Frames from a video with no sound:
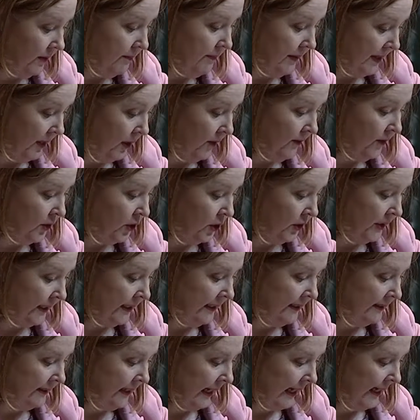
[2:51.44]
bit over 2
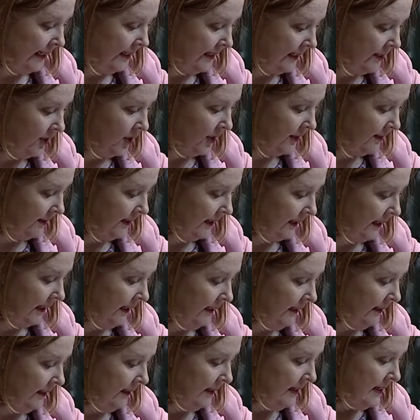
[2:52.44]
years later,
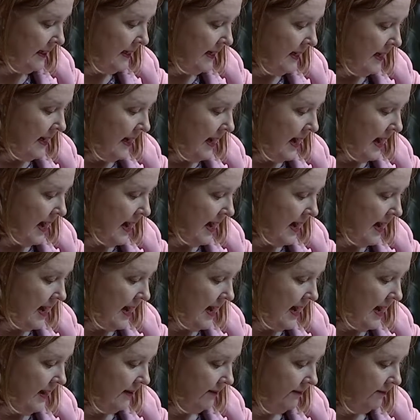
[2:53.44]
Jessica.
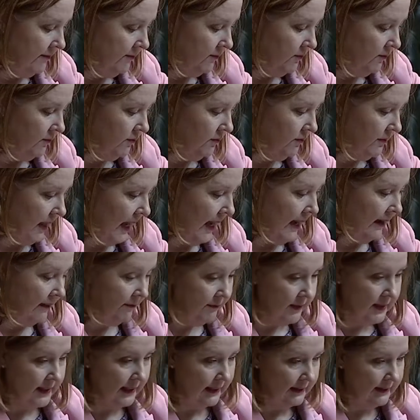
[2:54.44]
And
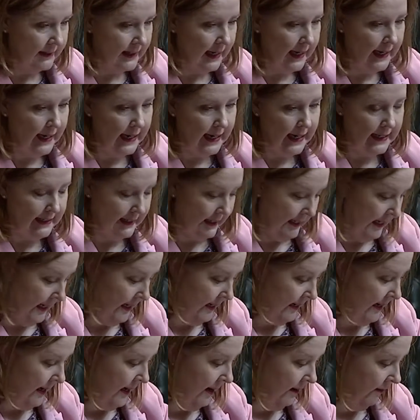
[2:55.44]
they're 16 and
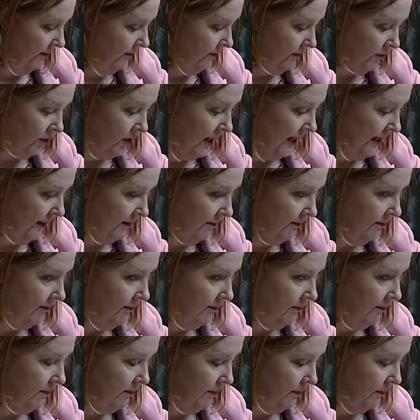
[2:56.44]
18 now. Great
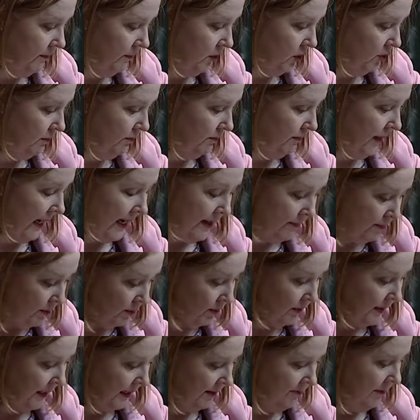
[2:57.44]

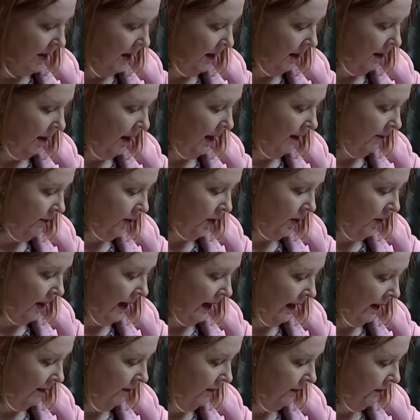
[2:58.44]
people in my life who I
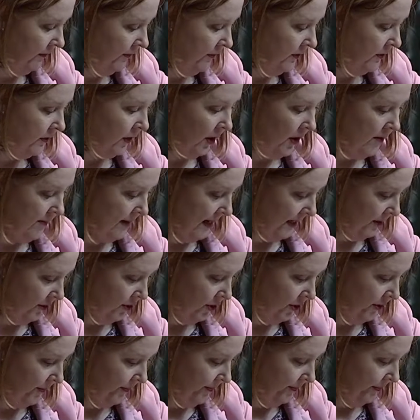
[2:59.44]
love so
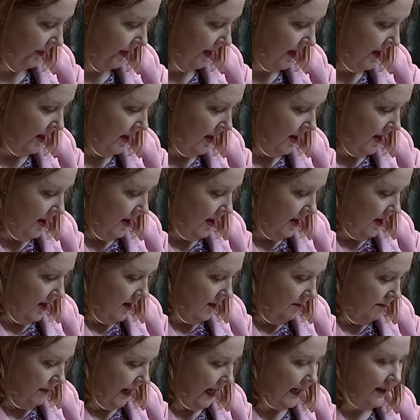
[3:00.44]
much.
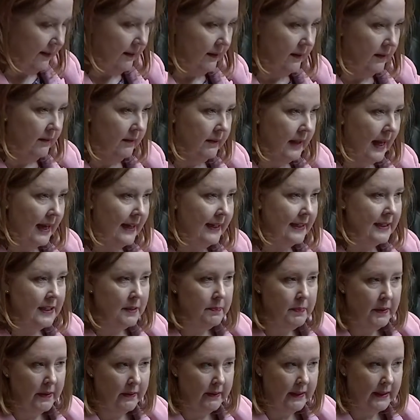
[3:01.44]
But that
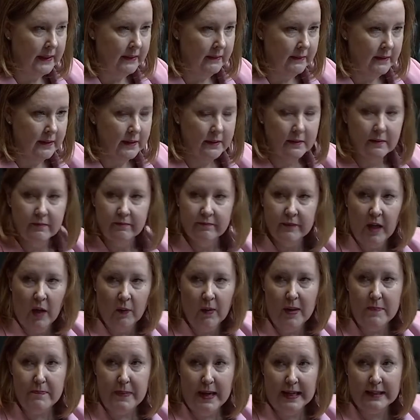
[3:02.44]
experience, I
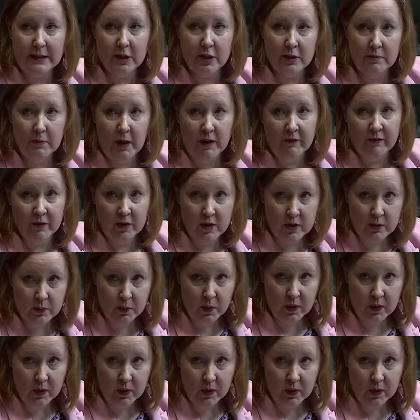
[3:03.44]
went back to my first